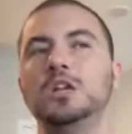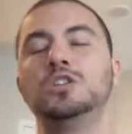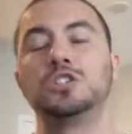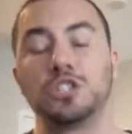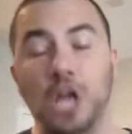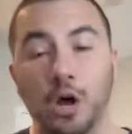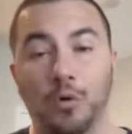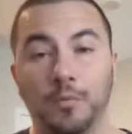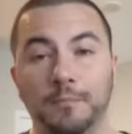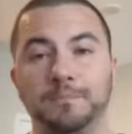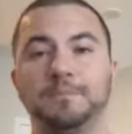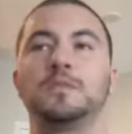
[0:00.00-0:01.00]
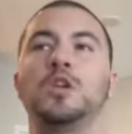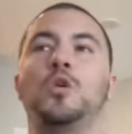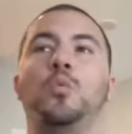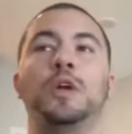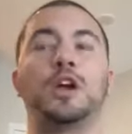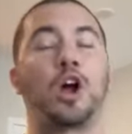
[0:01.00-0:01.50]
So
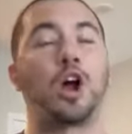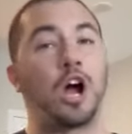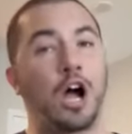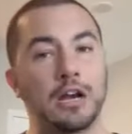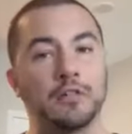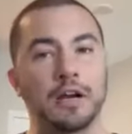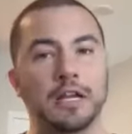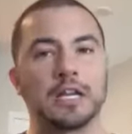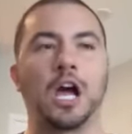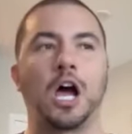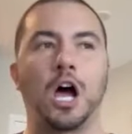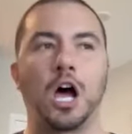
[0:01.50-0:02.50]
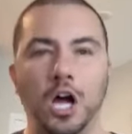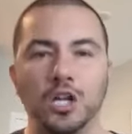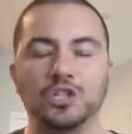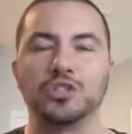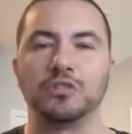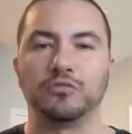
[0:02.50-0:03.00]
we are hiring
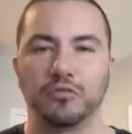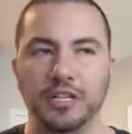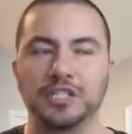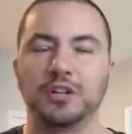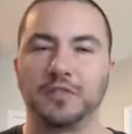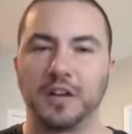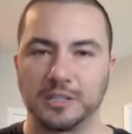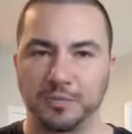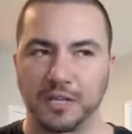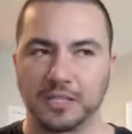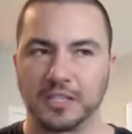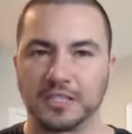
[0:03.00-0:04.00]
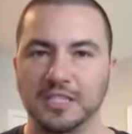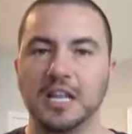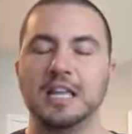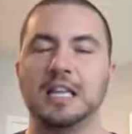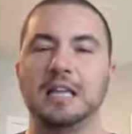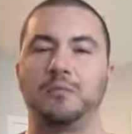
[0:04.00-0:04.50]
100 regional vice presidents.
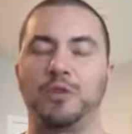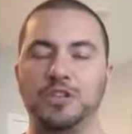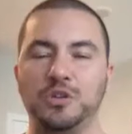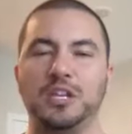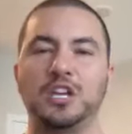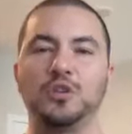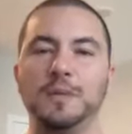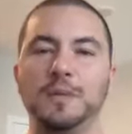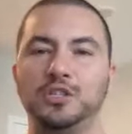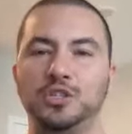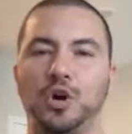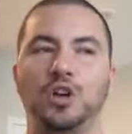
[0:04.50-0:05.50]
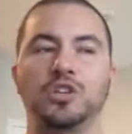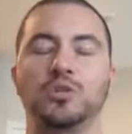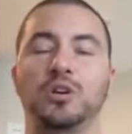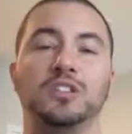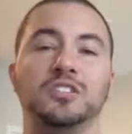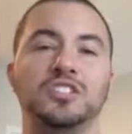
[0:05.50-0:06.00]
When you hear me talk, you
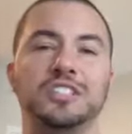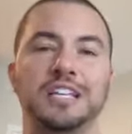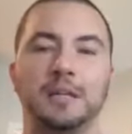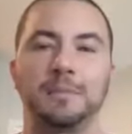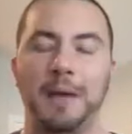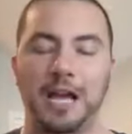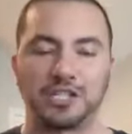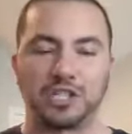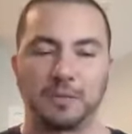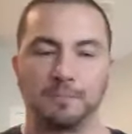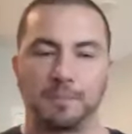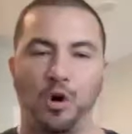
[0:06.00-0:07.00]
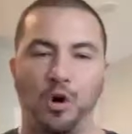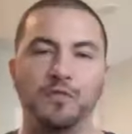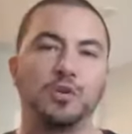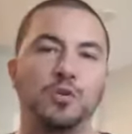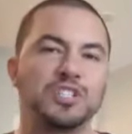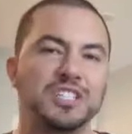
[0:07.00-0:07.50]
can understand the passion, but over the
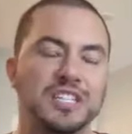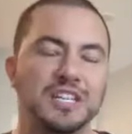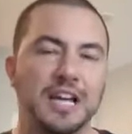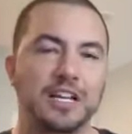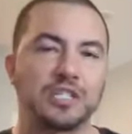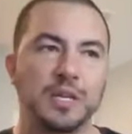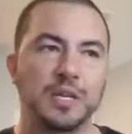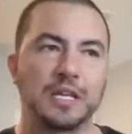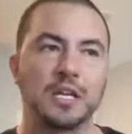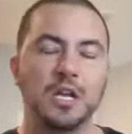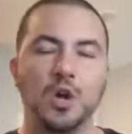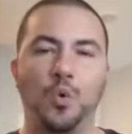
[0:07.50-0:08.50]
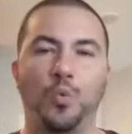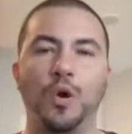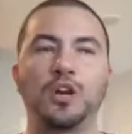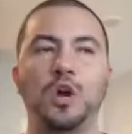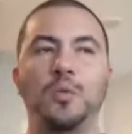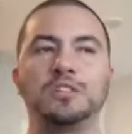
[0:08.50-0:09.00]
course of the next week,
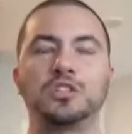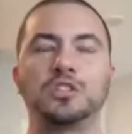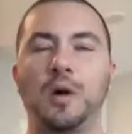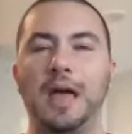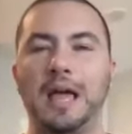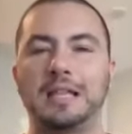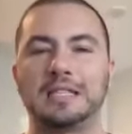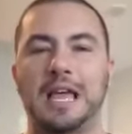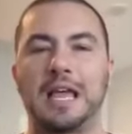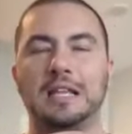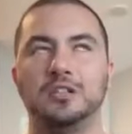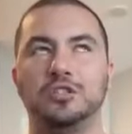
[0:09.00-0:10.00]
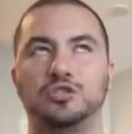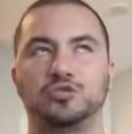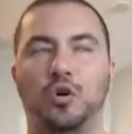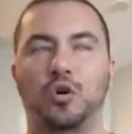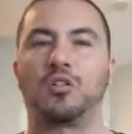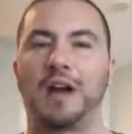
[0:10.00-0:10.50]
we're going to go ahead and
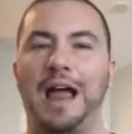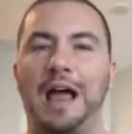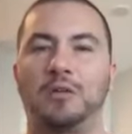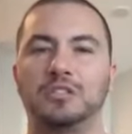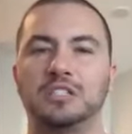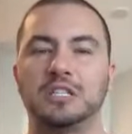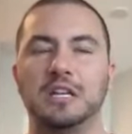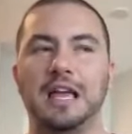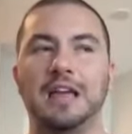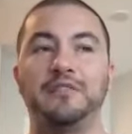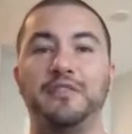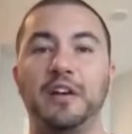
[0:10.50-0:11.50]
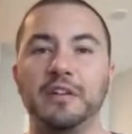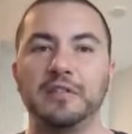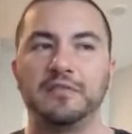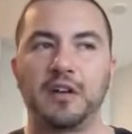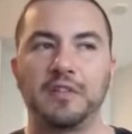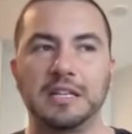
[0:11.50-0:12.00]
draw out a very,
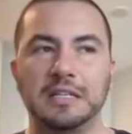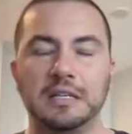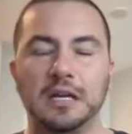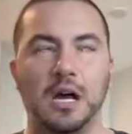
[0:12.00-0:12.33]
very